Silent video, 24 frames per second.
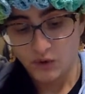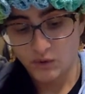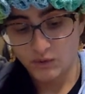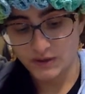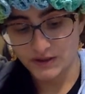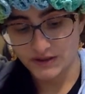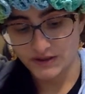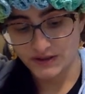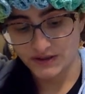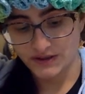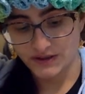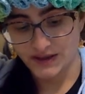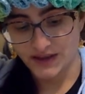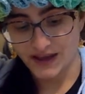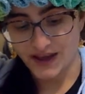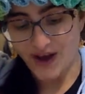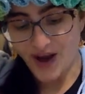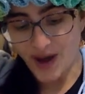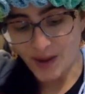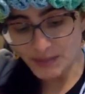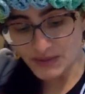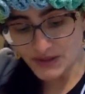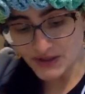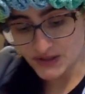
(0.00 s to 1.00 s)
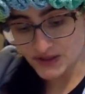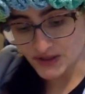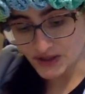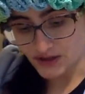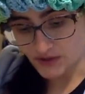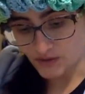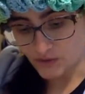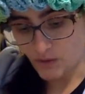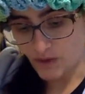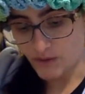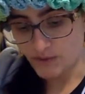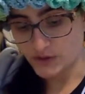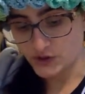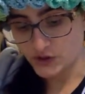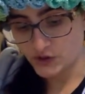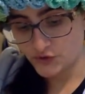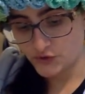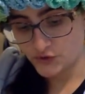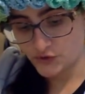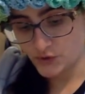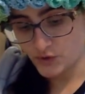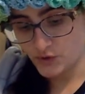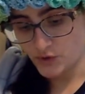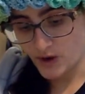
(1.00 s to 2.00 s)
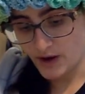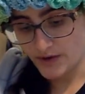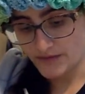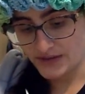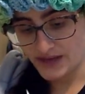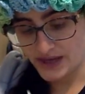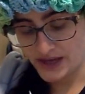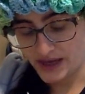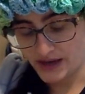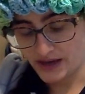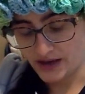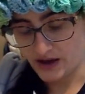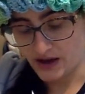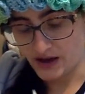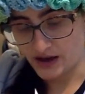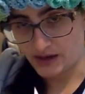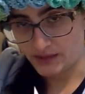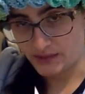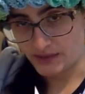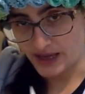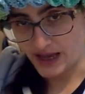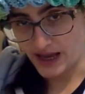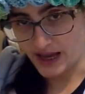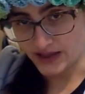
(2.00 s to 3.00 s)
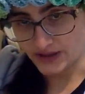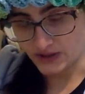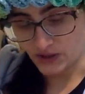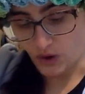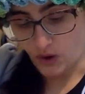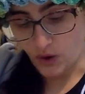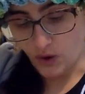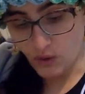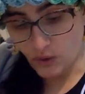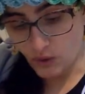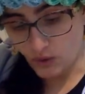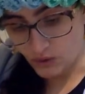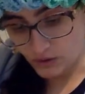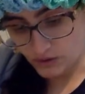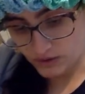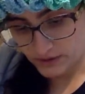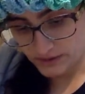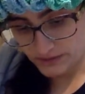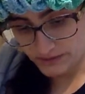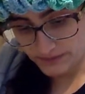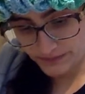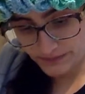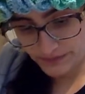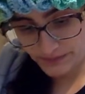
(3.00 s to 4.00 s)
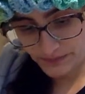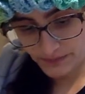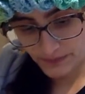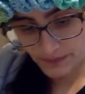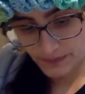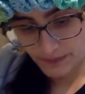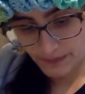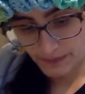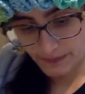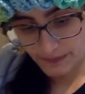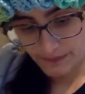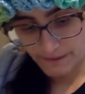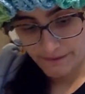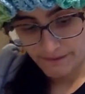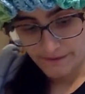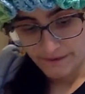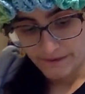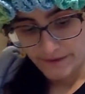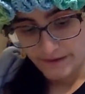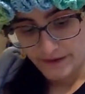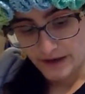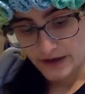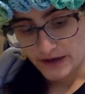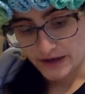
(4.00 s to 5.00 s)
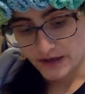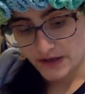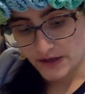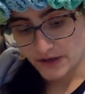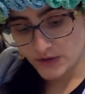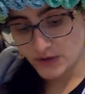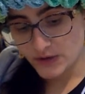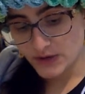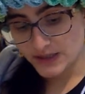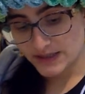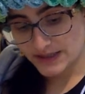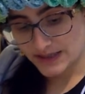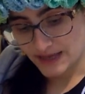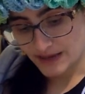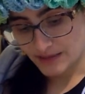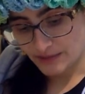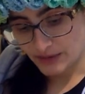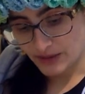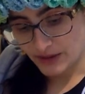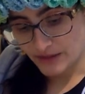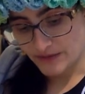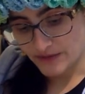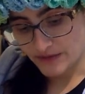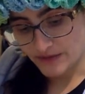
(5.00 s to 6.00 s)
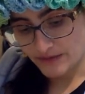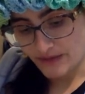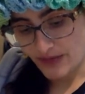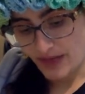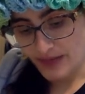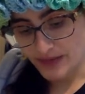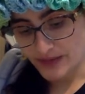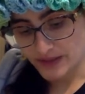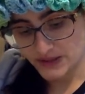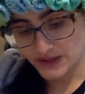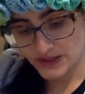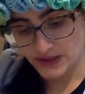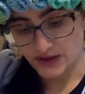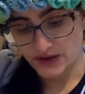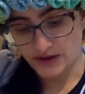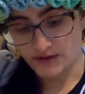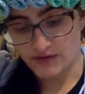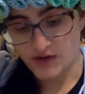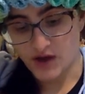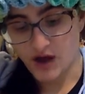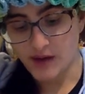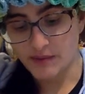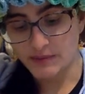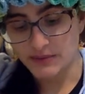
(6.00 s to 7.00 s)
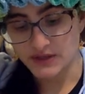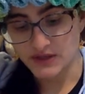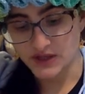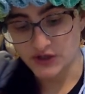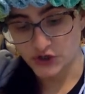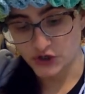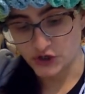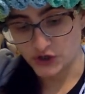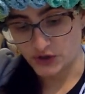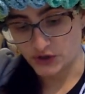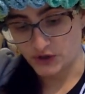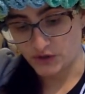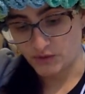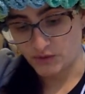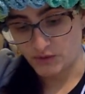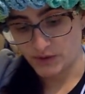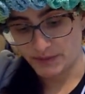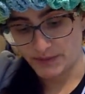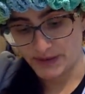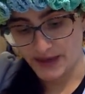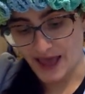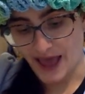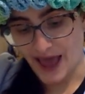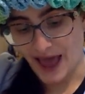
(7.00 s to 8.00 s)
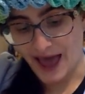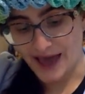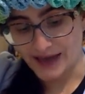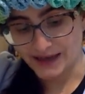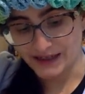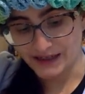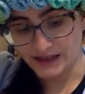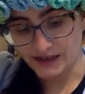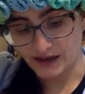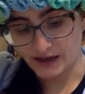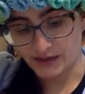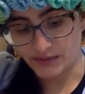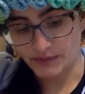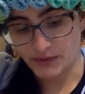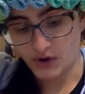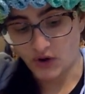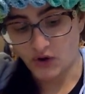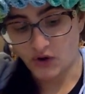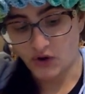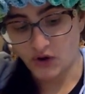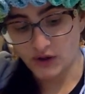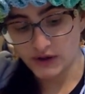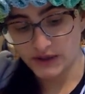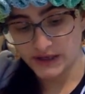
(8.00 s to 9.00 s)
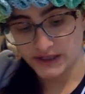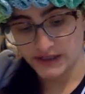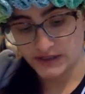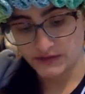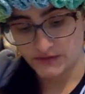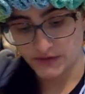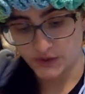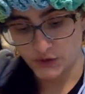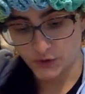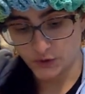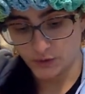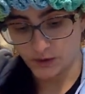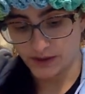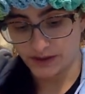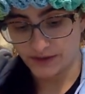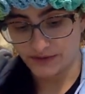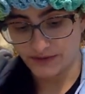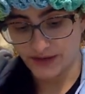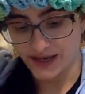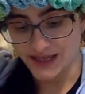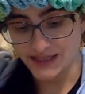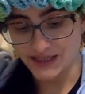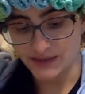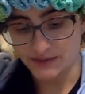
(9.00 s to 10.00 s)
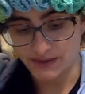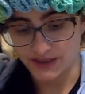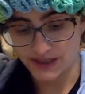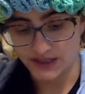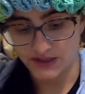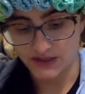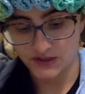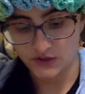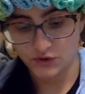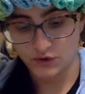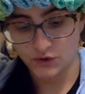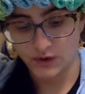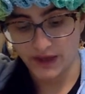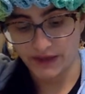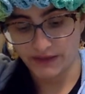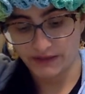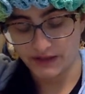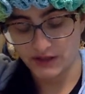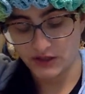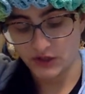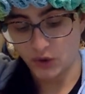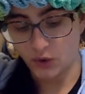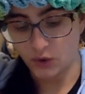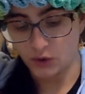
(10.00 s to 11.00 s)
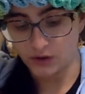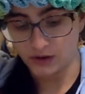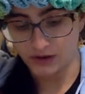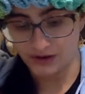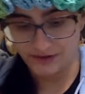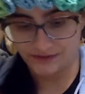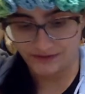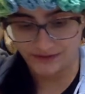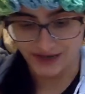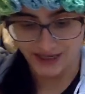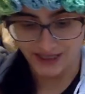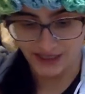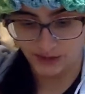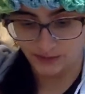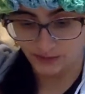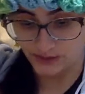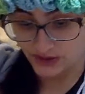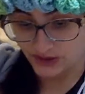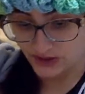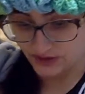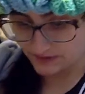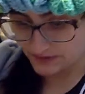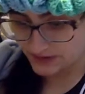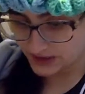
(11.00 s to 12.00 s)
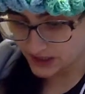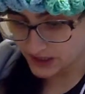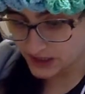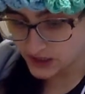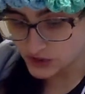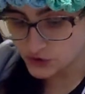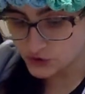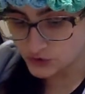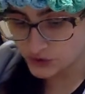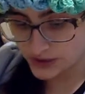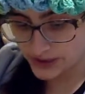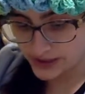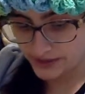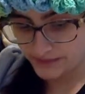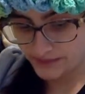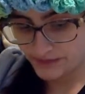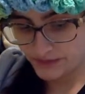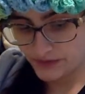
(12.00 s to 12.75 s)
was the opposite of what was true of the economy as a whole. Another example of the fallacy of composition would be adding up all individual investments to get the total investments of the country.